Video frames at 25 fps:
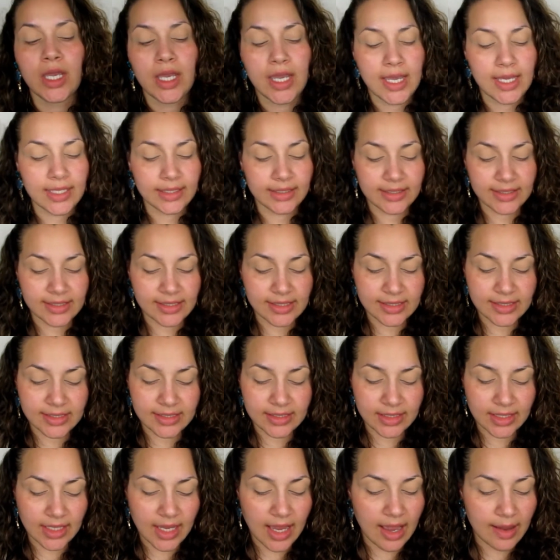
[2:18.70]
And this
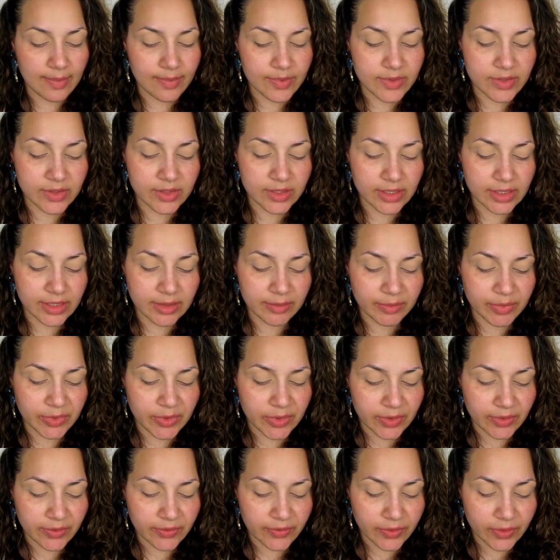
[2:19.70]
is an absolutely
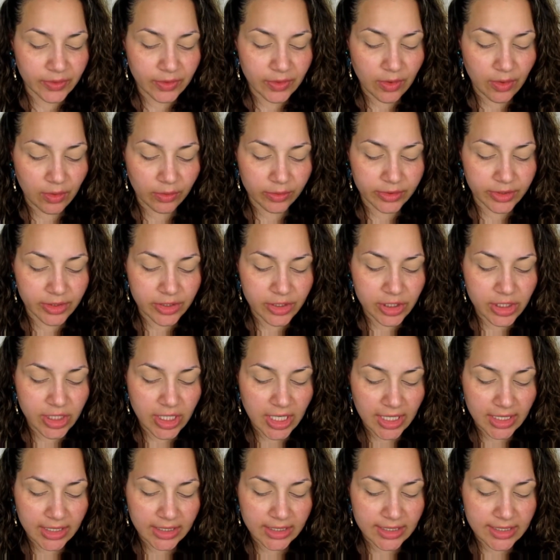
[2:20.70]
beautiful golden
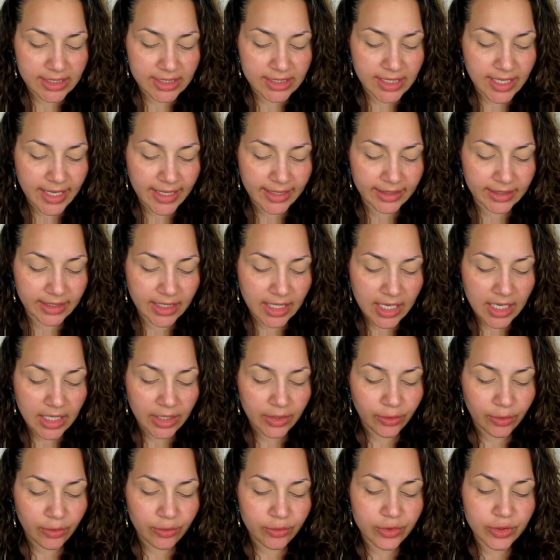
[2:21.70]
shade. It's like
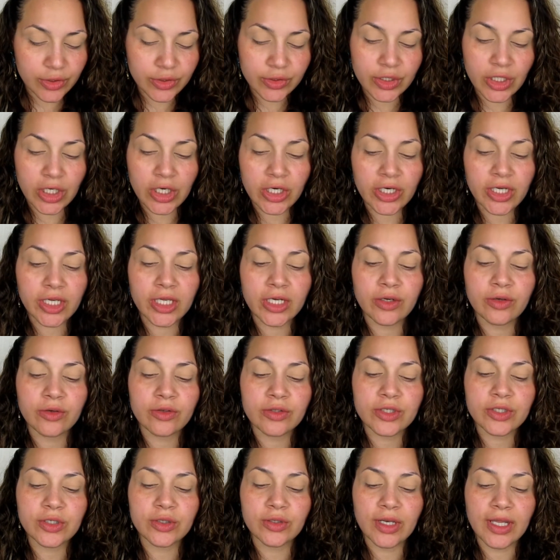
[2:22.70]
not too dark and
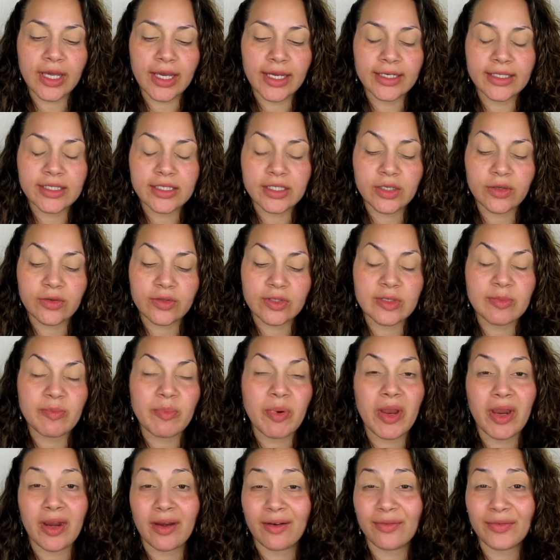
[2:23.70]
not too light, so it's
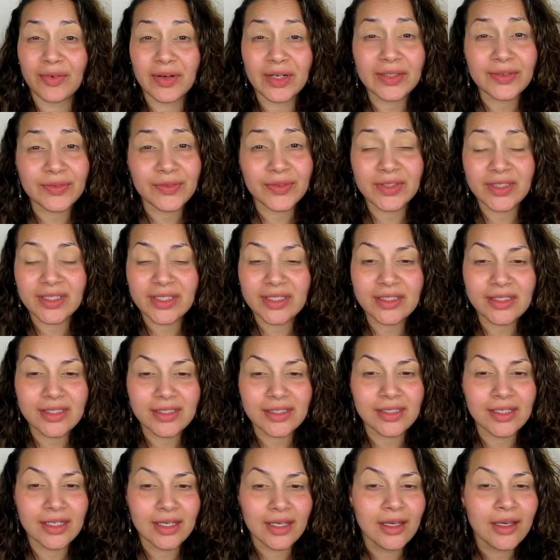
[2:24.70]
perfect for
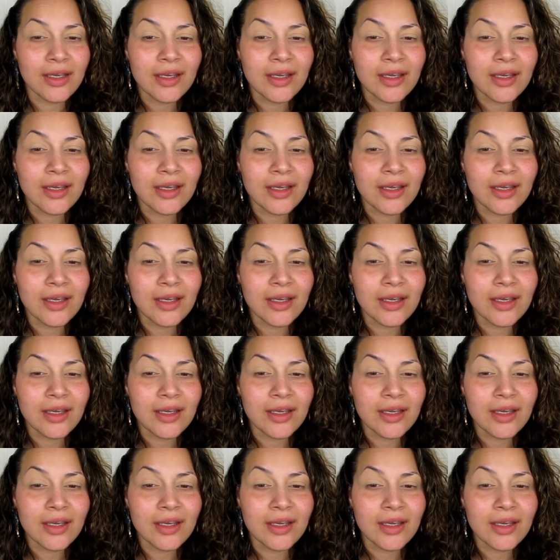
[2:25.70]
this.